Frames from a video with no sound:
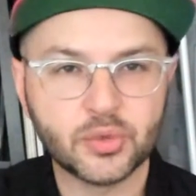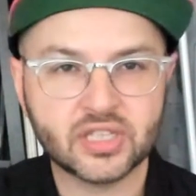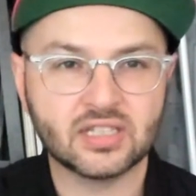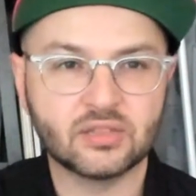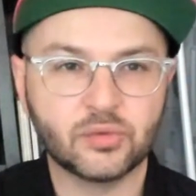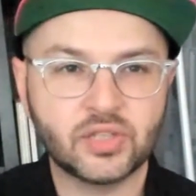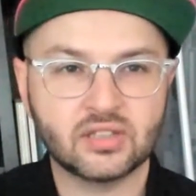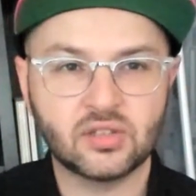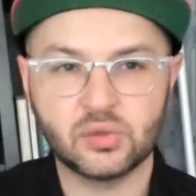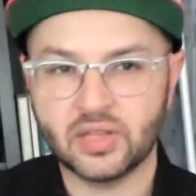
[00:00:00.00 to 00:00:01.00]
we can
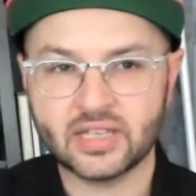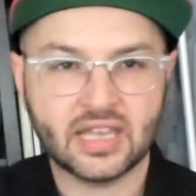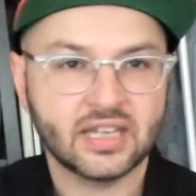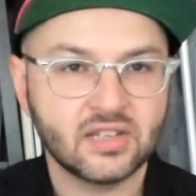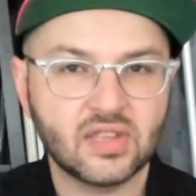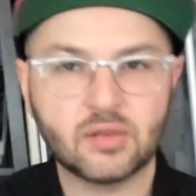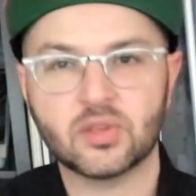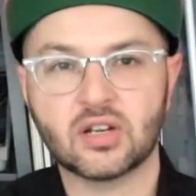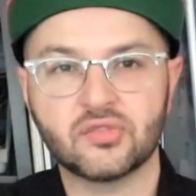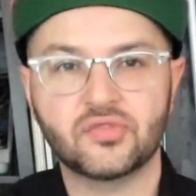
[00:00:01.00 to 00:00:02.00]
do like anything
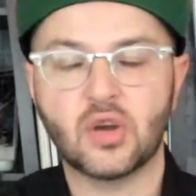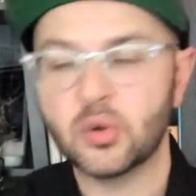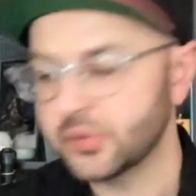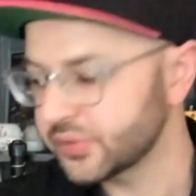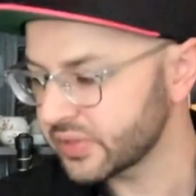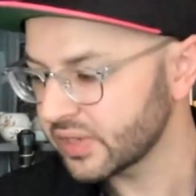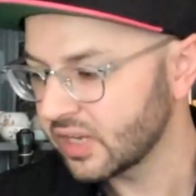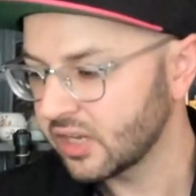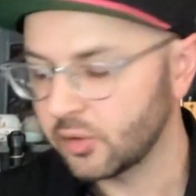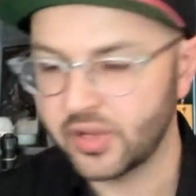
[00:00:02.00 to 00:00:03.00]
with our phones.
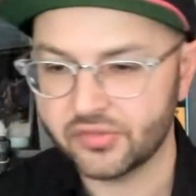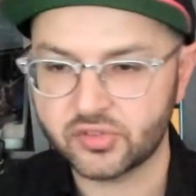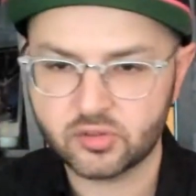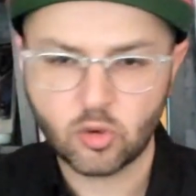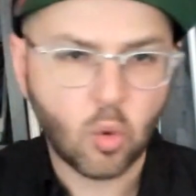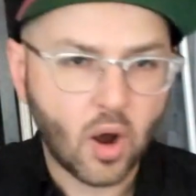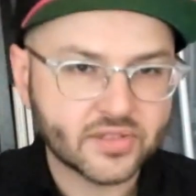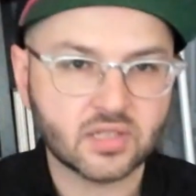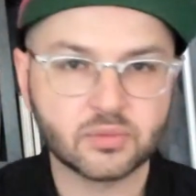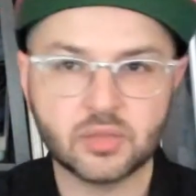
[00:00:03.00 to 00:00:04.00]
We have
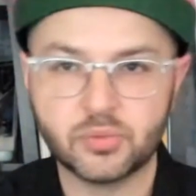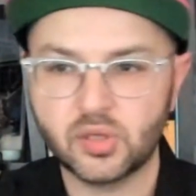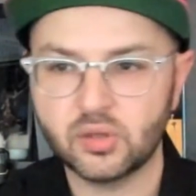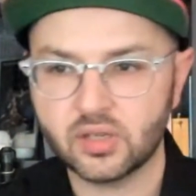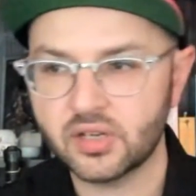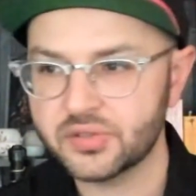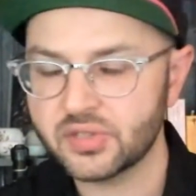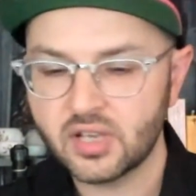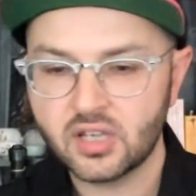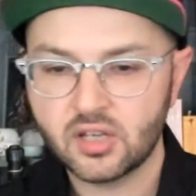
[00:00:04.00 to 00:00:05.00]
quantum
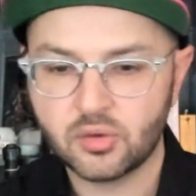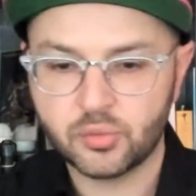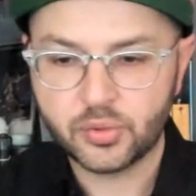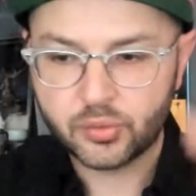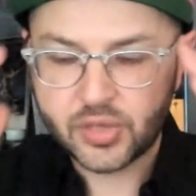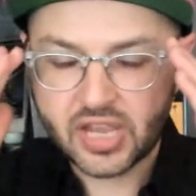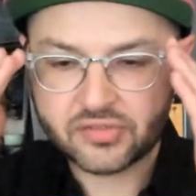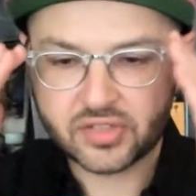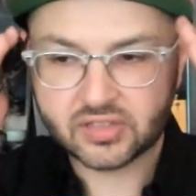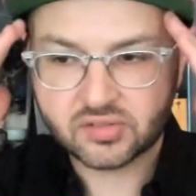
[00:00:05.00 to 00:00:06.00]
computers. We
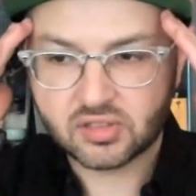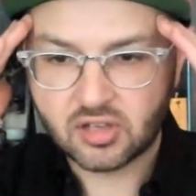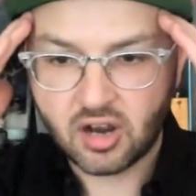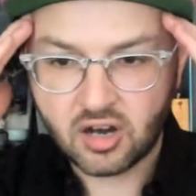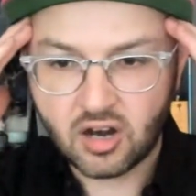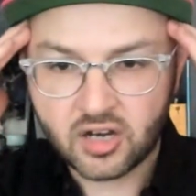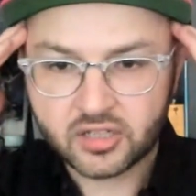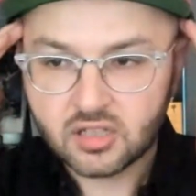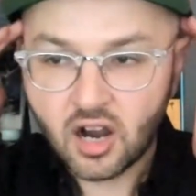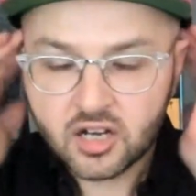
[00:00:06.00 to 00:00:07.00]
have like
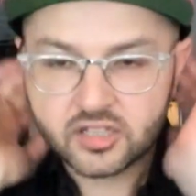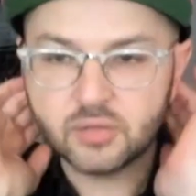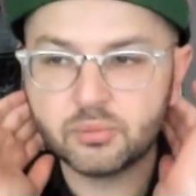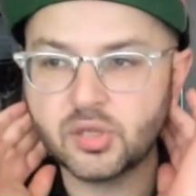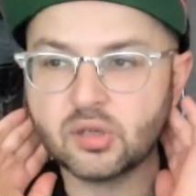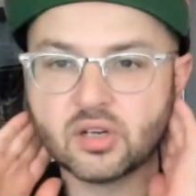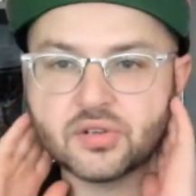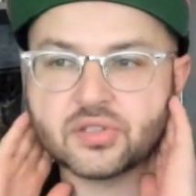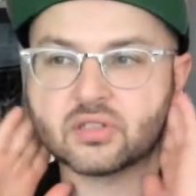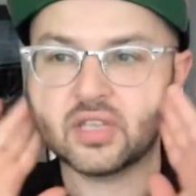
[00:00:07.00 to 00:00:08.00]
our
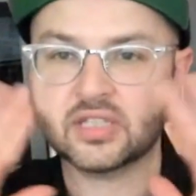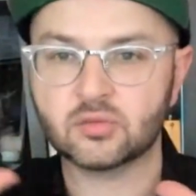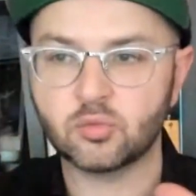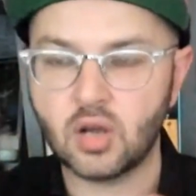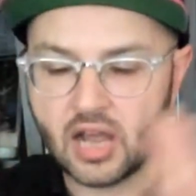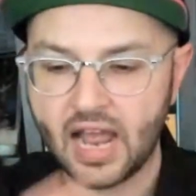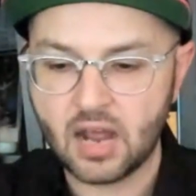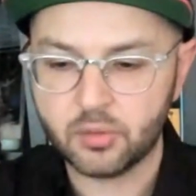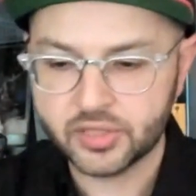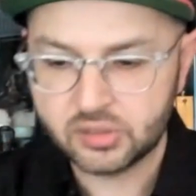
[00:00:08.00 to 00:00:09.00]
computers, like
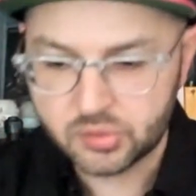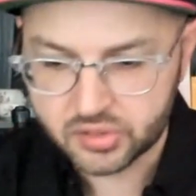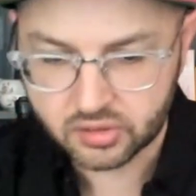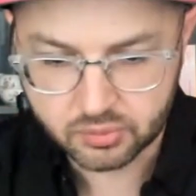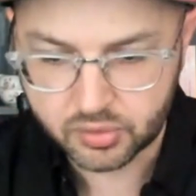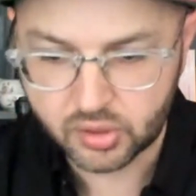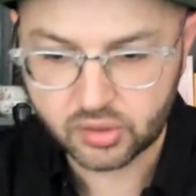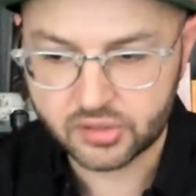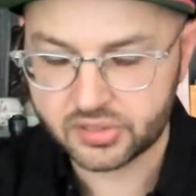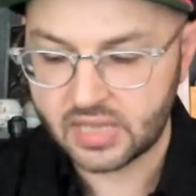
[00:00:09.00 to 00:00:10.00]
how we use our
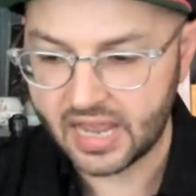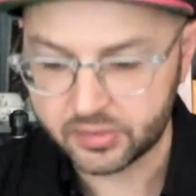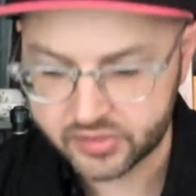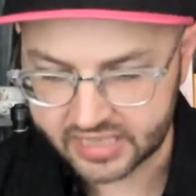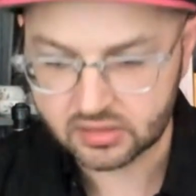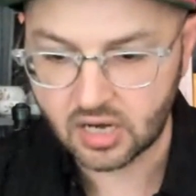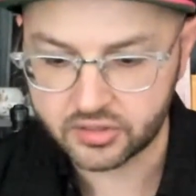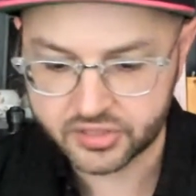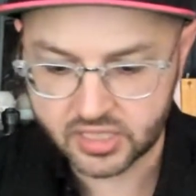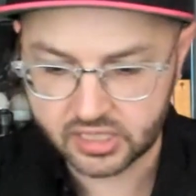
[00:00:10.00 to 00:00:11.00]
computers and how
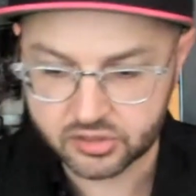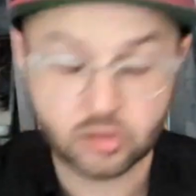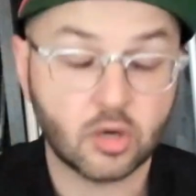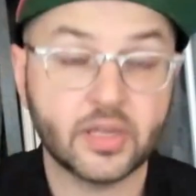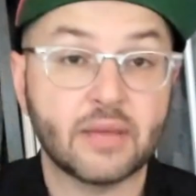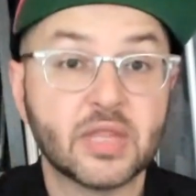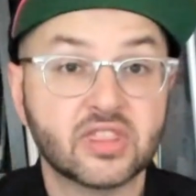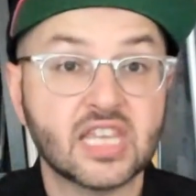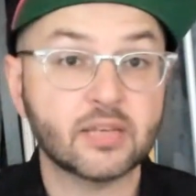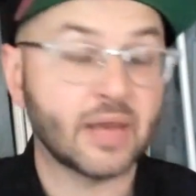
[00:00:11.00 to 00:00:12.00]
technology is growing. I
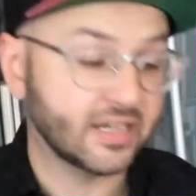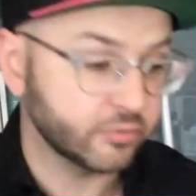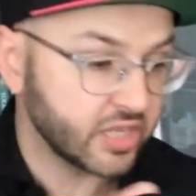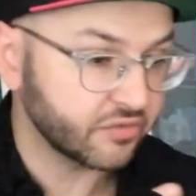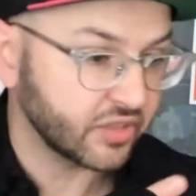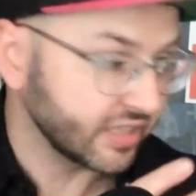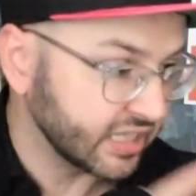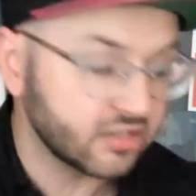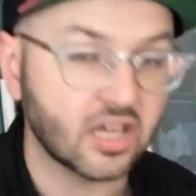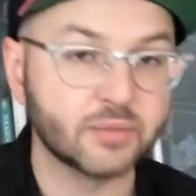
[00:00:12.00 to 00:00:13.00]
mean, think about it. We have like
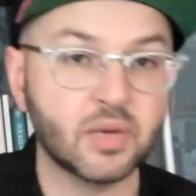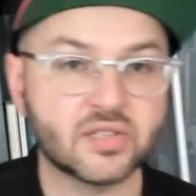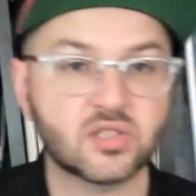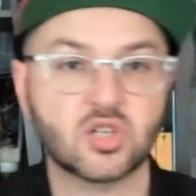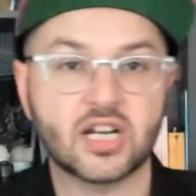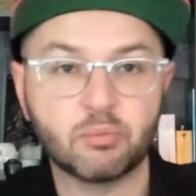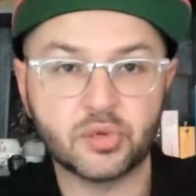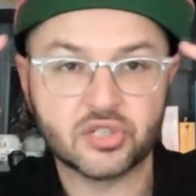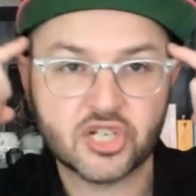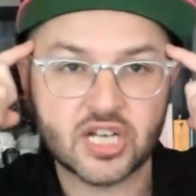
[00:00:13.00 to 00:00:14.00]
Elon Musk trying to
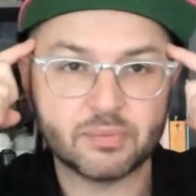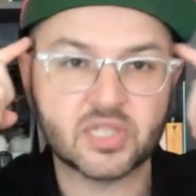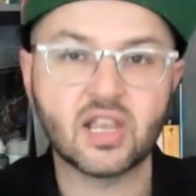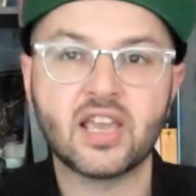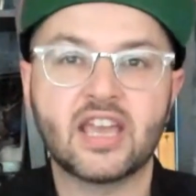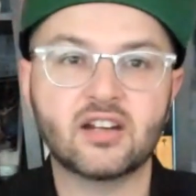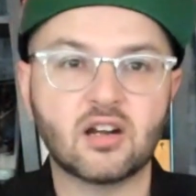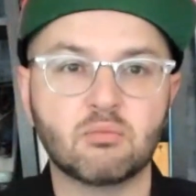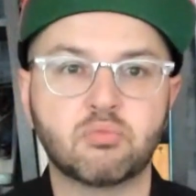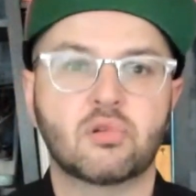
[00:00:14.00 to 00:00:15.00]
put chips in
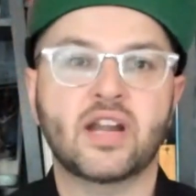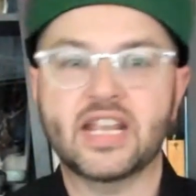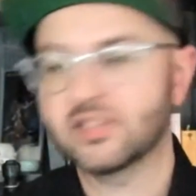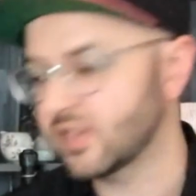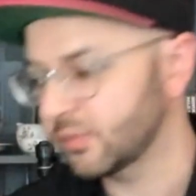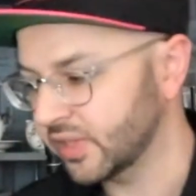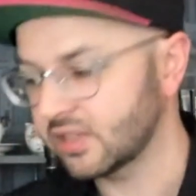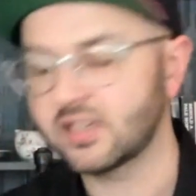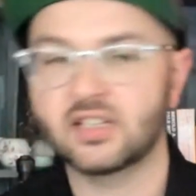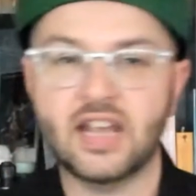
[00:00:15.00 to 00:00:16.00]
our brains that we
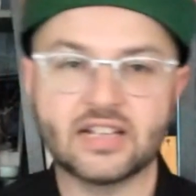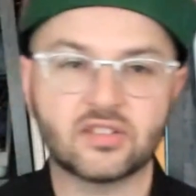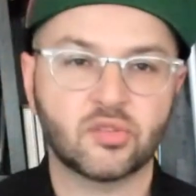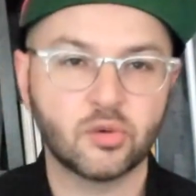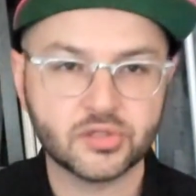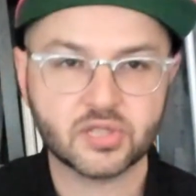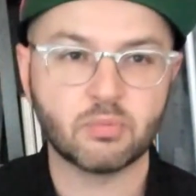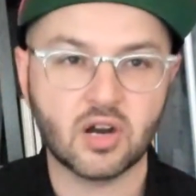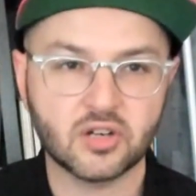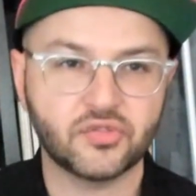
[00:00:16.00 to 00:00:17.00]
can connect through a
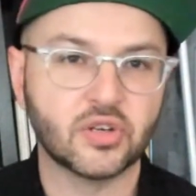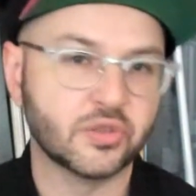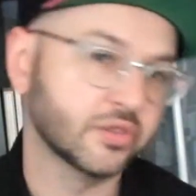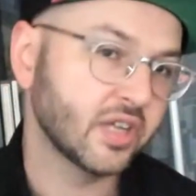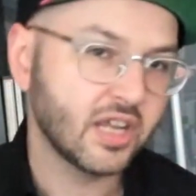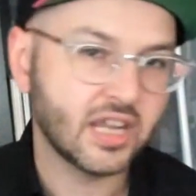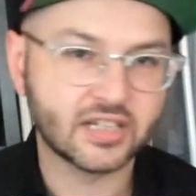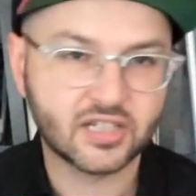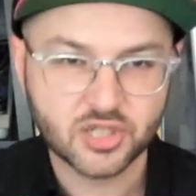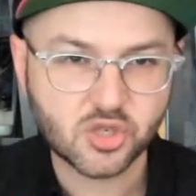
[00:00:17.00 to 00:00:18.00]
smartphone
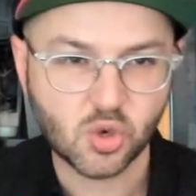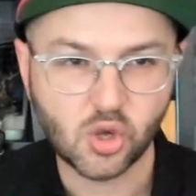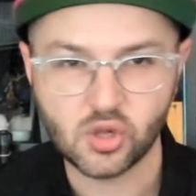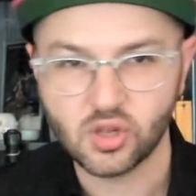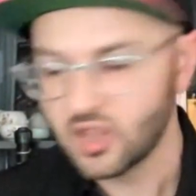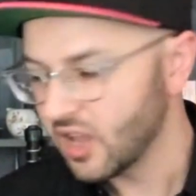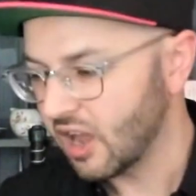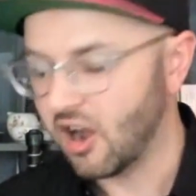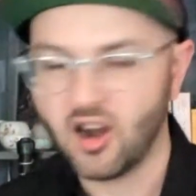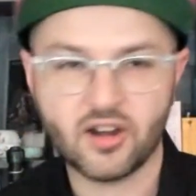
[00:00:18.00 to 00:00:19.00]
and control
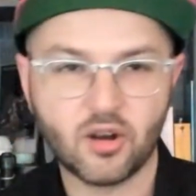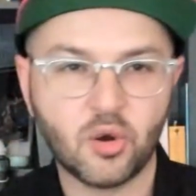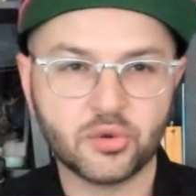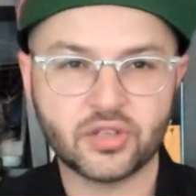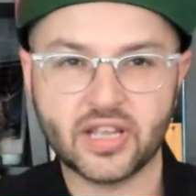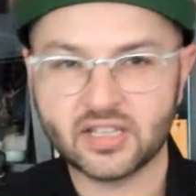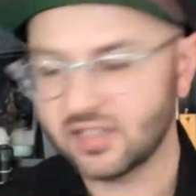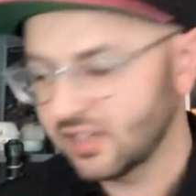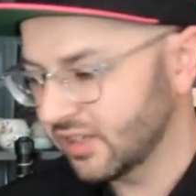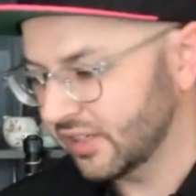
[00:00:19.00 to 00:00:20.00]
our own,
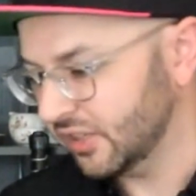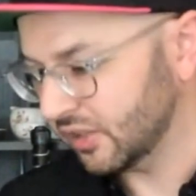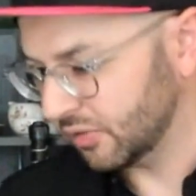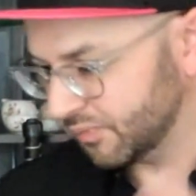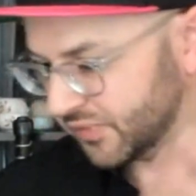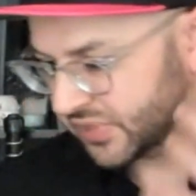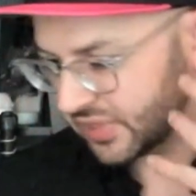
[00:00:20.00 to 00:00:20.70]
like, you know,